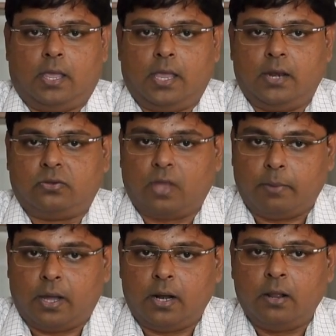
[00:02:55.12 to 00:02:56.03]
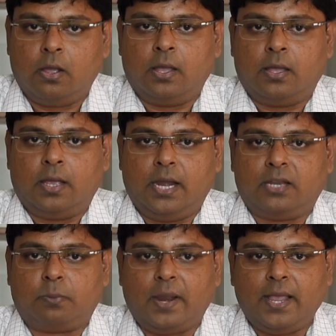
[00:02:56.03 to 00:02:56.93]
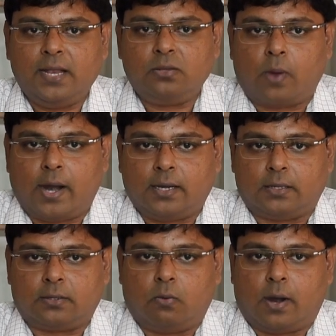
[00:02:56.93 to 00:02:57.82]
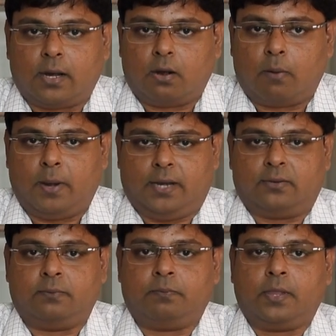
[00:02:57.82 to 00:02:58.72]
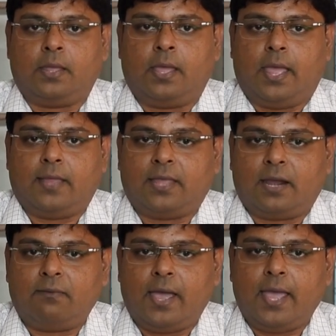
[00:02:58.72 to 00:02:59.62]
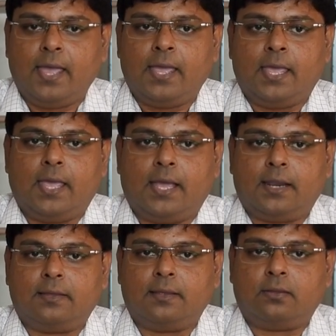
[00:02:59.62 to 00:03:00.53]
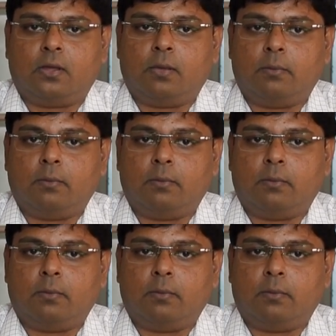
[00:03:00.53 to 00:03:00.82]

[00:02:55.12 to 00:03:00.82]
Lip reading: in summer, it sprinkles water droplets and thereby increases the